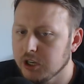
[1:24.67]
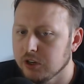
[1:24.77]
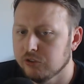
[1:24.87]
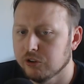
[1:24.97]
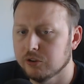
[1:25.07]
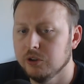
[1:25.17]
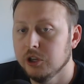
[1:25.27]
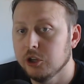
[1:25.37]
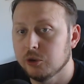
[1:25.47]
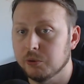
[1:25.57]
So
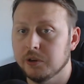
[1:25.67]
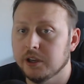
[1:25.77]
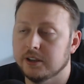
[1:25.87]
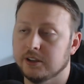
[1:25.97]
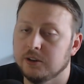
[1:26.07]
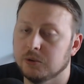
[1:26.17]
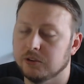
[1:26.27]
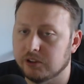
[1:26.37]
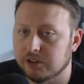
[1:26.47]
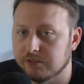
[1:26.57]
2019
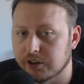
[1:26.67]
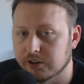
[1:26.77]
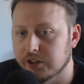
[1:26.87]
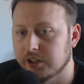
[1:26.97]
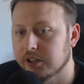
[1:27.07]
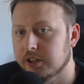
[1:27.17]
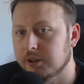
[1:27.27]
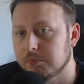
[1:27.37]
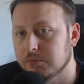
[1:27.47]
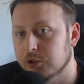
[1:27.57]
was a very
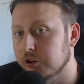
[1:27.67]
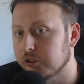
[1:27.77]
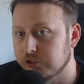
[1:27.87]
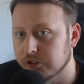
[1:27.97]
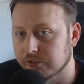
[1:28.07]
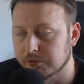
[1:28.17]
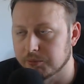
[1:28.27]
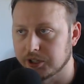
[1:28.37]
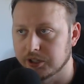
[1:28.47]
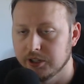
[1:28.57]
um, large year for
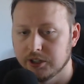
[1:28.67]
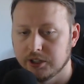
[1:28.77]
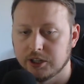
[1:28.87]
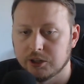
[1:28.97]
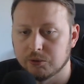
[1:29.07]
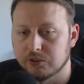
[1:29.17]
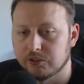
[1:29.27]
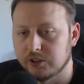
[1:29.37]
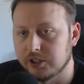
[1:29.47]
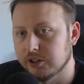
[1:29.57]
me. It was
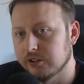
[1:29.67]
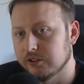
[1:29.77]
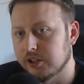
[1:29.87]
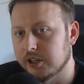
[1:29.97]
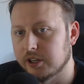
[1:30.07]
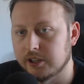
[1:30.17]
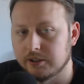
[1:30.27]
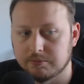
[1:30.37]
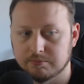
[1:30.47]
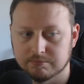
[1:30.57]
a year that
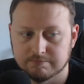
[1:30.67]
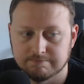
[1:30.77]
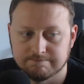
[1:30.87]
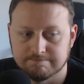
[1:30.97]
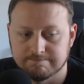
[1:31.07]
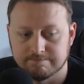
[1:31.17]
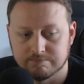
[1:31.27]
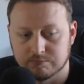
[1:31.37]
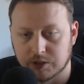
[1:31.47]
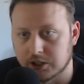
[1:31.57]
I
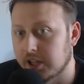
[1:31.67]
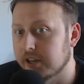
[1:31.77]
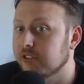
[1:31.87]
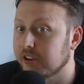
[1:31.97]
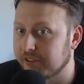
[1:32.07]
a lot of stuff